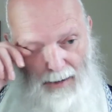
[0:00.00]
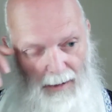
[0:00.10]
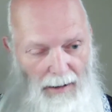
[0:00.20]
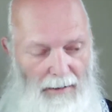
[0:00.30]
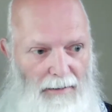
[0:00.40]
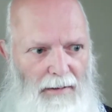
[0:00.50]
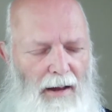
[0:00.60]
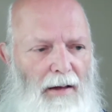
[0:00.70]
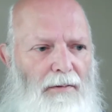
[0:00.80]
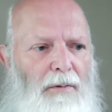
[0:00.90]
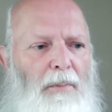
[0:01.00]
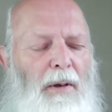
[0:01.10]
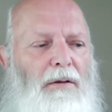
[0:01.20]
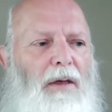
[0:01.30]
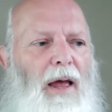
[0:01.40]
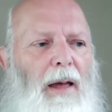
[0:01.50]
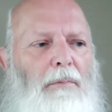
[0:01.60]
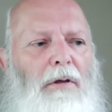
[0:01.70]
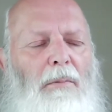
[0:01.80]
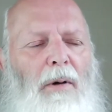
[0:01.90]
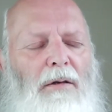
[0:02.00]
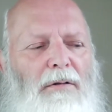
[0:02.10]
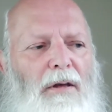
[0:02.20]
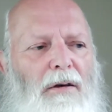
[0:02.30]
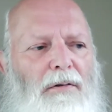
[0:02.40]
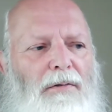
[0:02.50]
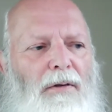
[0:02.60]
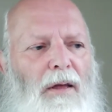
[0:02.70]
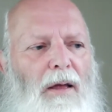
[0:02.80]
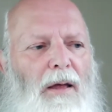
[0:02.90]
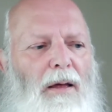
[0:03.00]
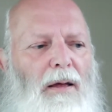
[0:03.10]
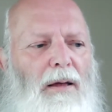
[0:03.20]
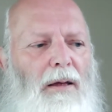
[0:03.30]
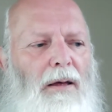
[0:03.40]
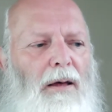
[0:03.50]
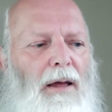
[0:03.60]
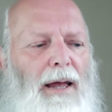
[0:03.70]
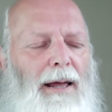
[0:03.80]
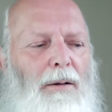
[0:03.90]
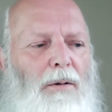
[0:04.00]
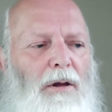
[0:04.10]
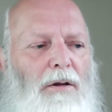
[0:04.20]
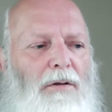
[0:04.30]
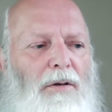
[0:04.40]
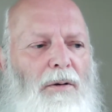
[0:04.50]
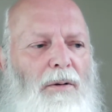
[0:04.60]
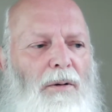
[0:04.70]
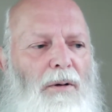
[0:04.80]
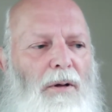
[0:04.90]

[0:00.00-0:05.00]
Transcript: It is there for me to empty myself in order to